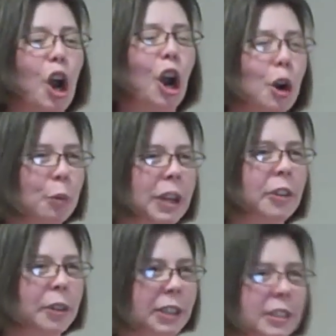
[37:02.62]
Are we
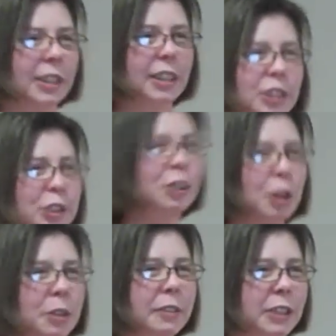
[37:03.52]
going? To, do you
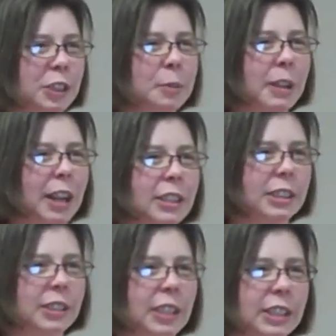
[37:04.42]
know if the terminology
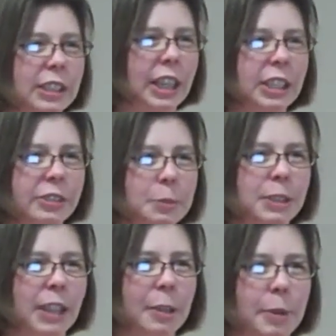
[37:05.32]
is going to change from
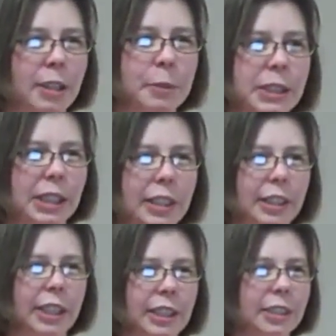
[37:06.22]
sidebar to widget
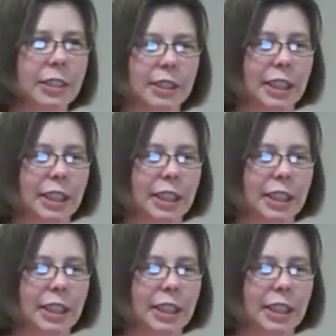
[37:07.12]
area?